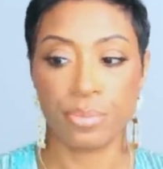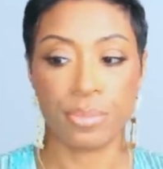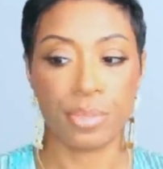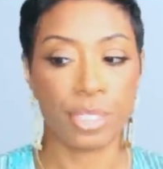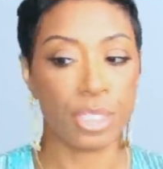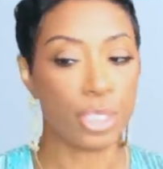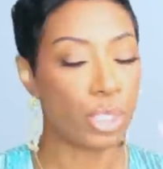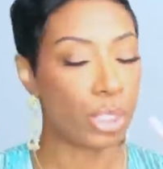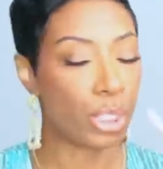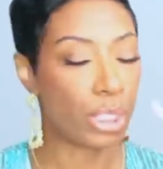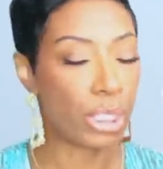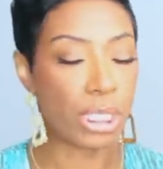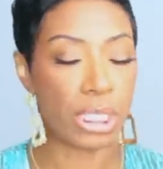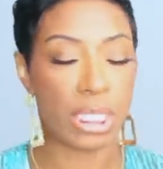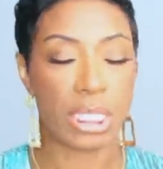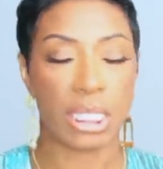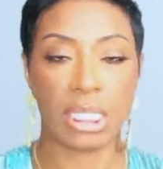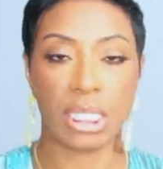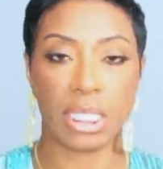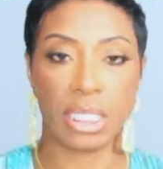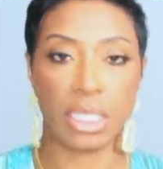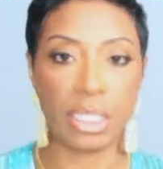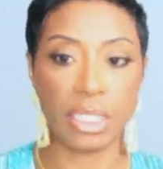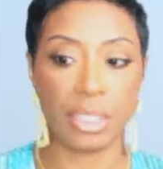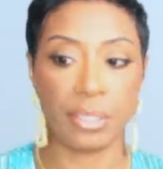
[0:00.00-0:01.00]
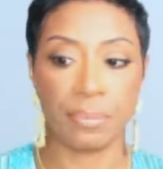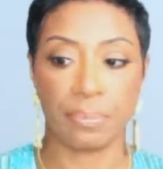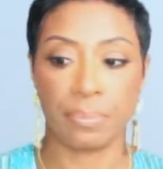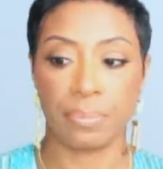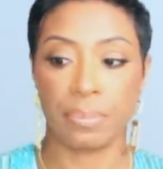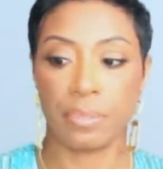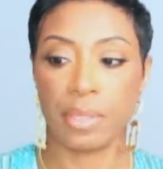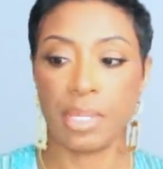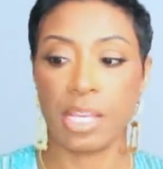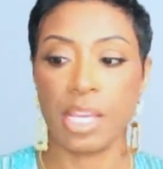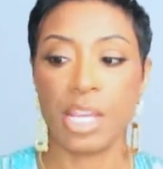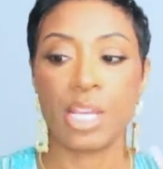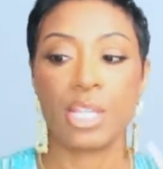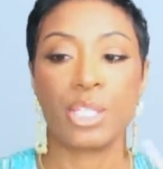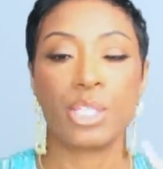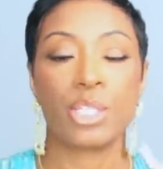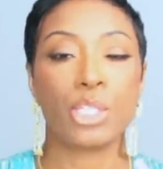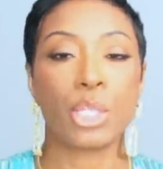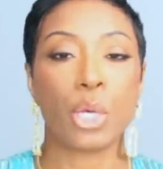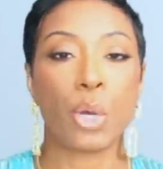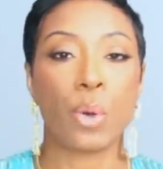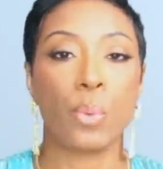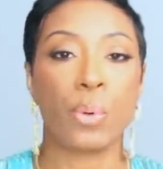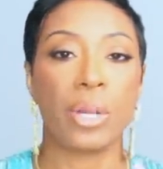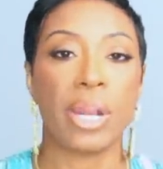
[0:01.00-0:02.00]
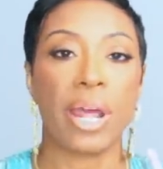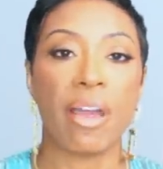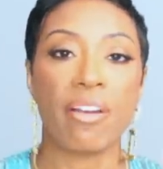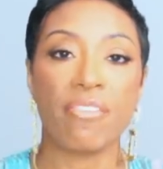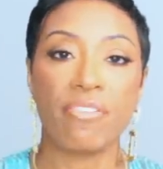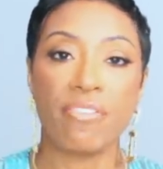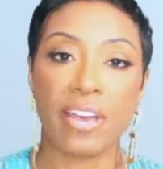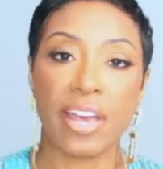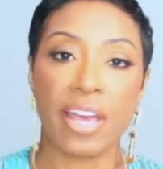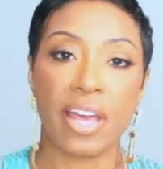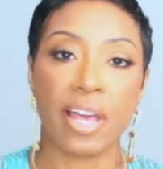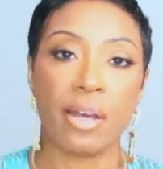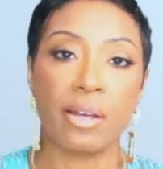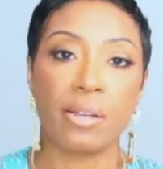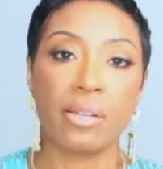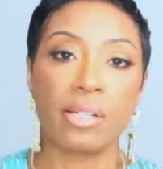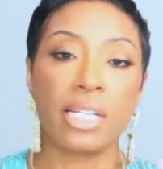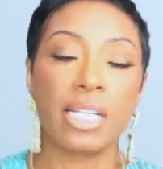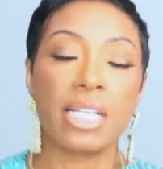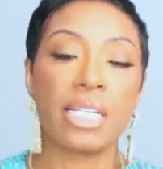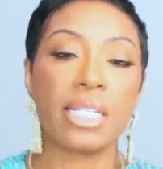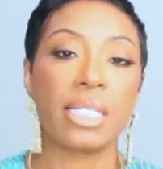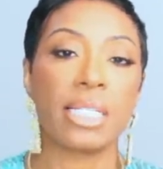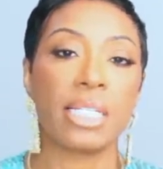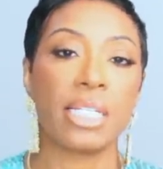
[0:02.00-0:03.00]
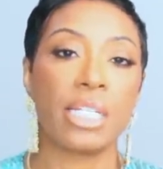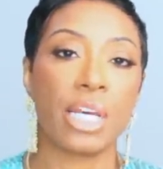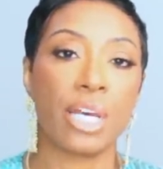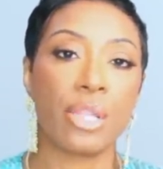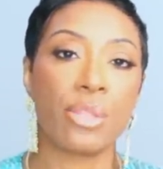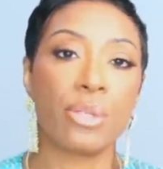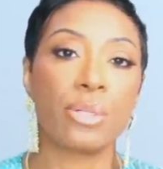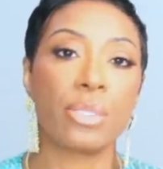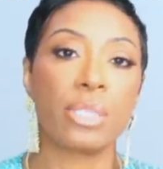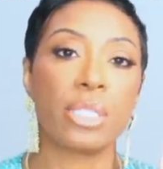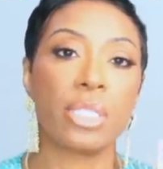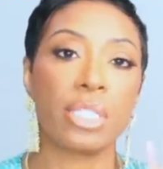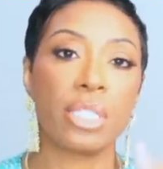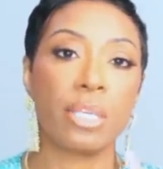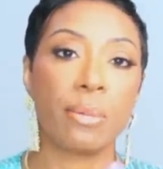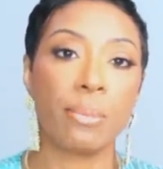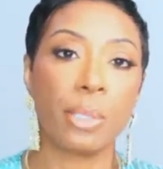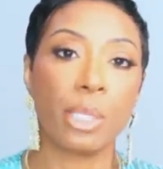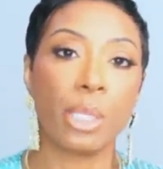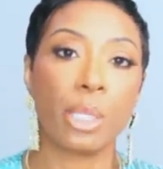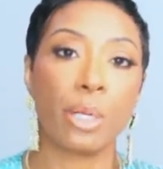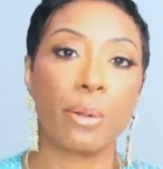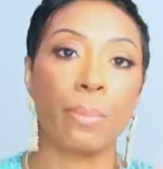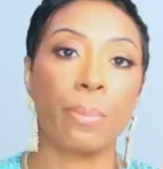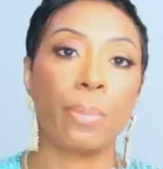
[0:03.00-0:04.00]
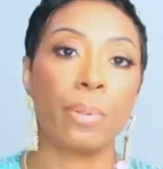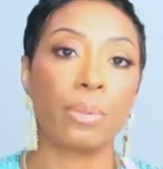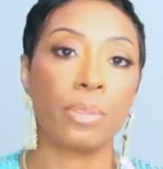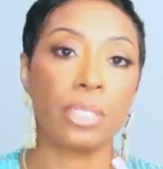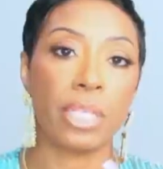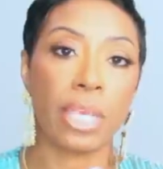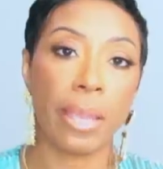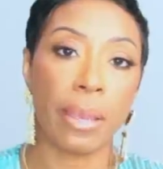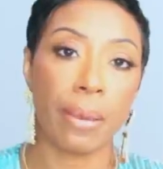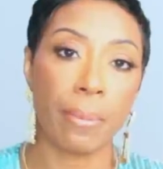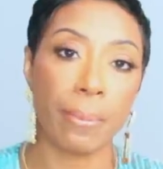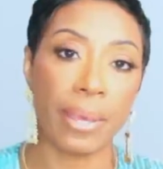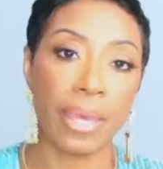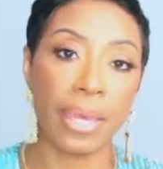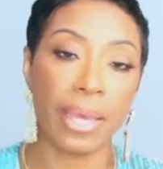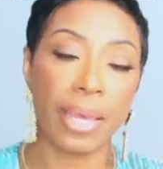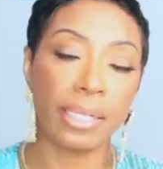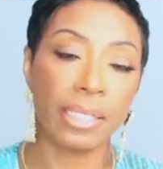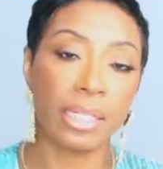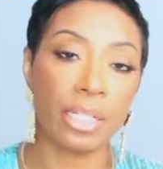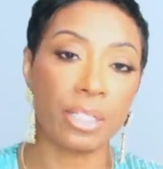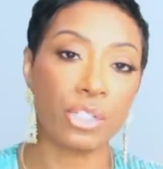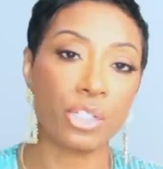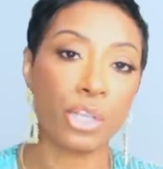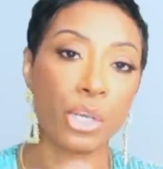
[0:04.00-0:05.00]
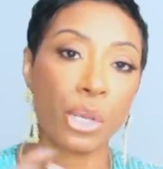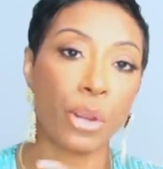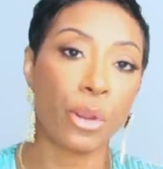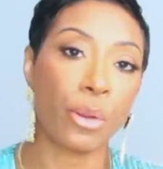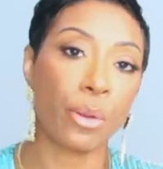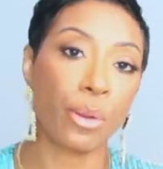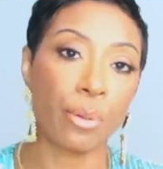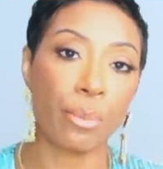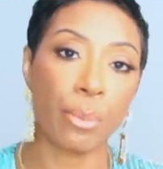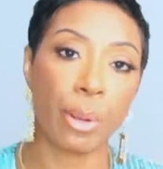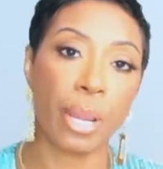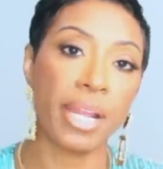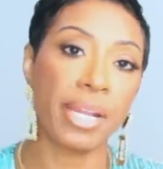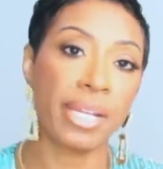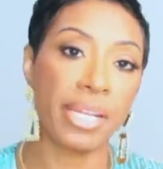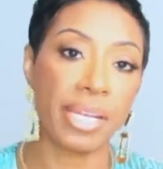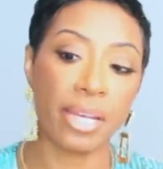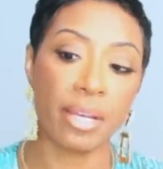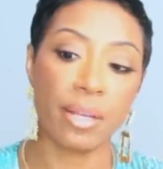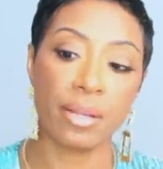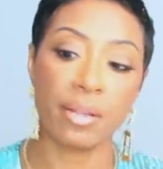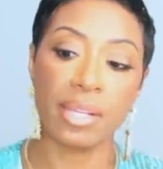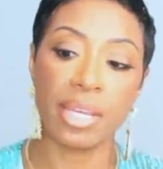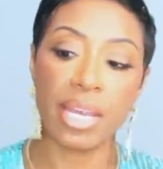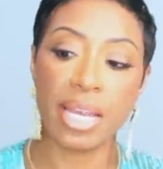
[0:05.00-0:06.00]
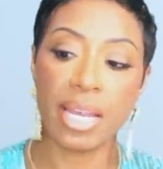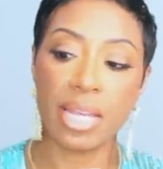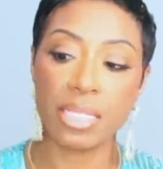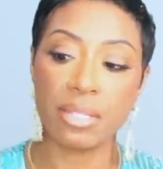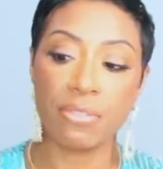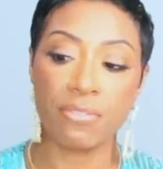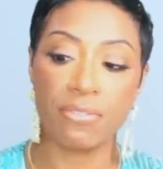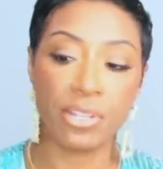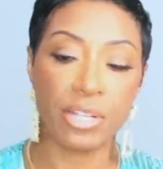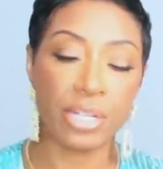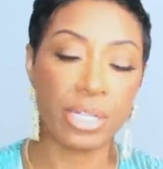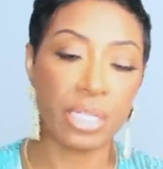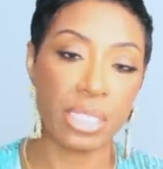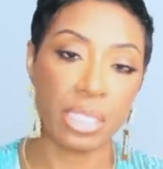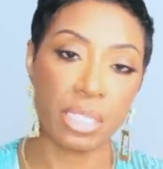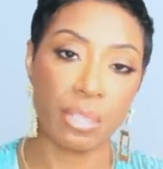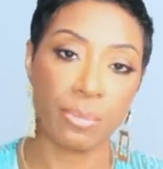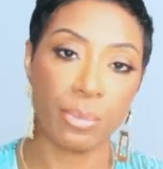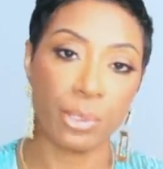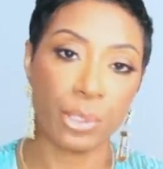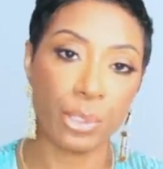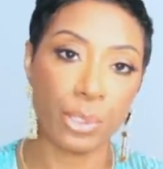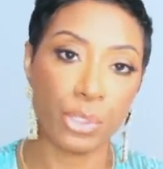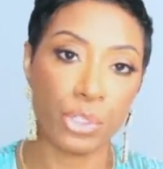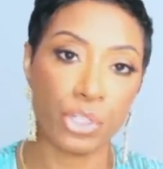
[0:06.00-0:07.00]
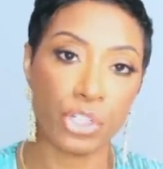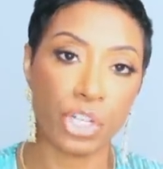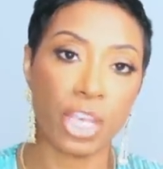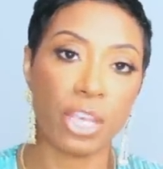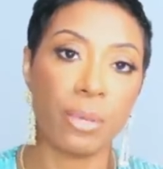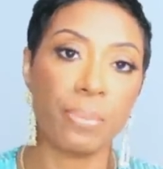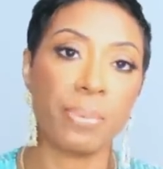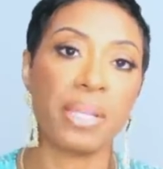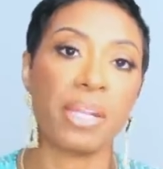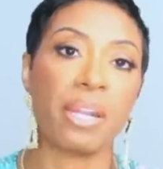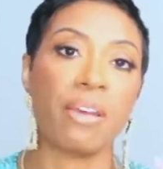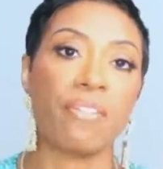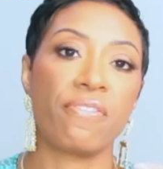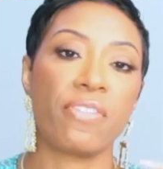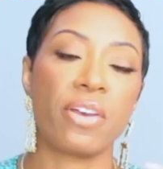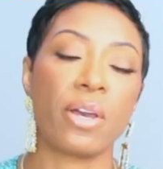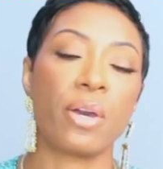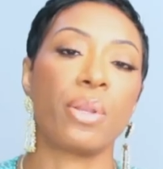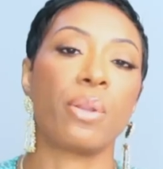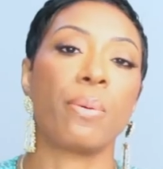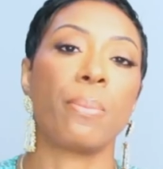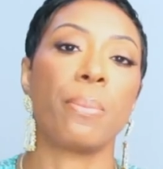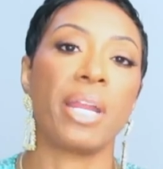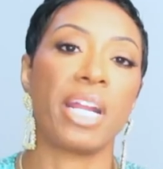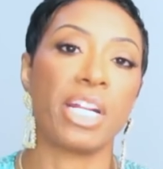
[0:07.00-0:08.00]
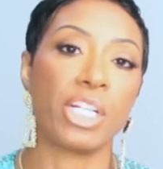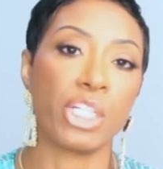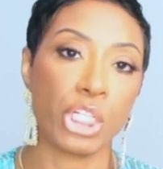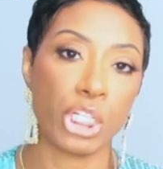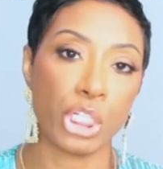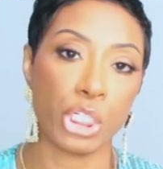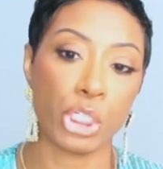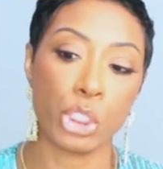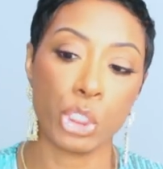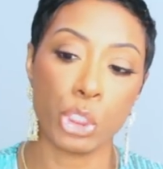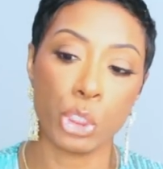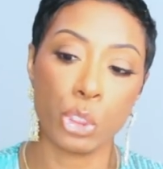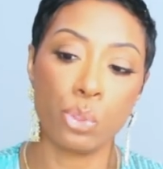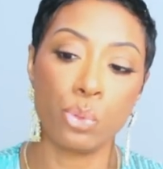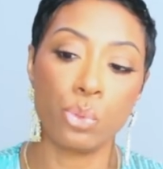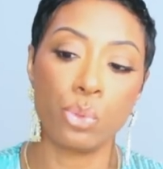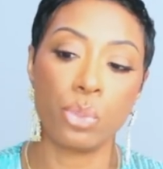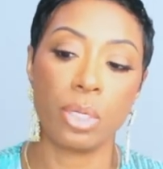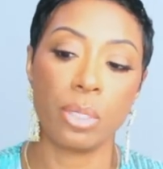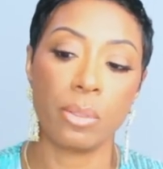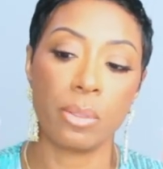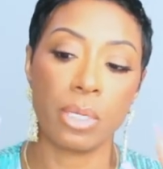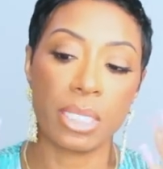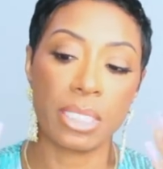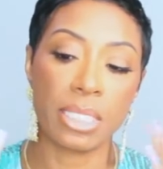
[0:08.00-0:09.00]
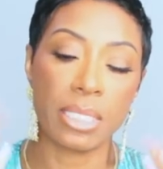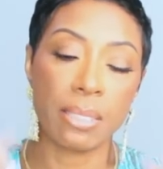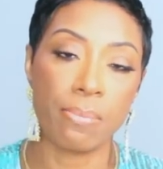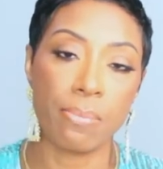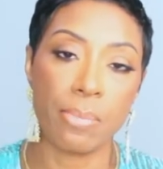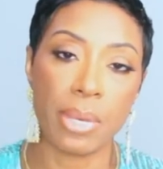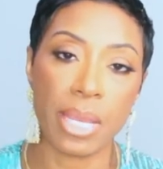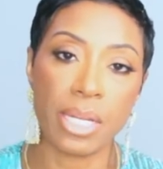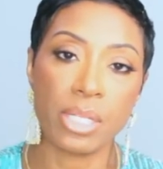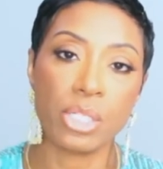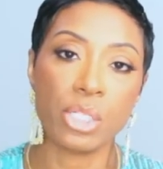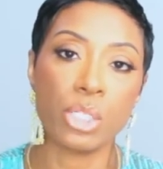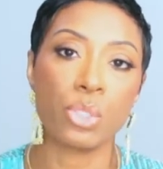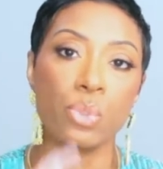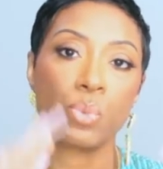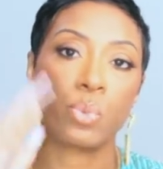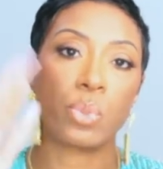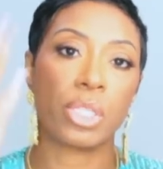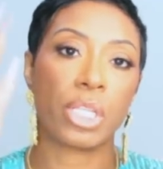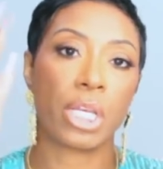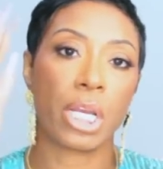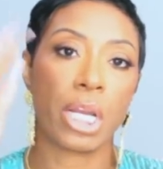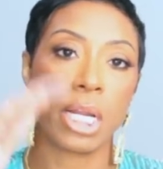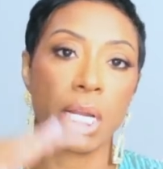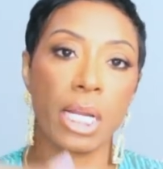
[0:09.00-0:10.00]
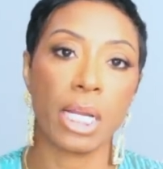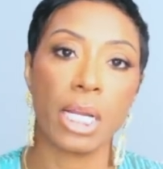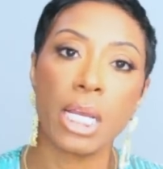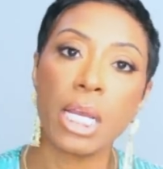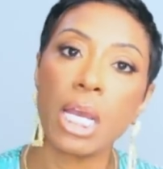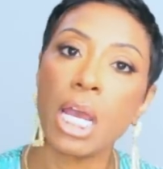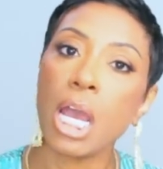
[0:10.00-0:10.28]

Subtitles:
It's just the sun. So what I found is another similar Bottega bag that's current right now that has a very similar shape, and I found a matching shoe because it matches with our